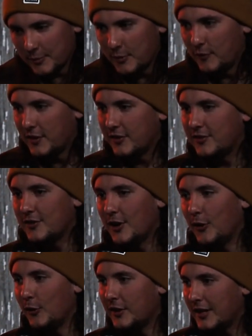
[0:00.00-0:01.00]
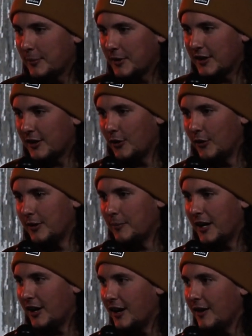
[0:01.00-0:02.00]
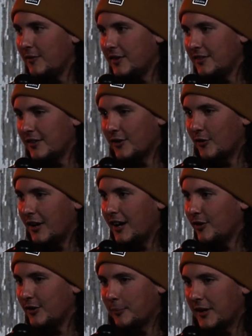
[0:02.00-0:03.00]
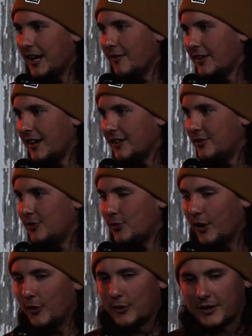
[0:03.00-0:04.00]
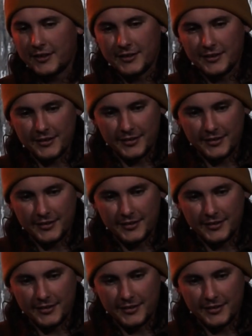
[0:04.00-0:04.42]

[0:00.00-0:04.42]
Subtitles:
Gonna move this snow, and then I'm gonna go into my office in the garage, and I'm gonna have a nice stroke.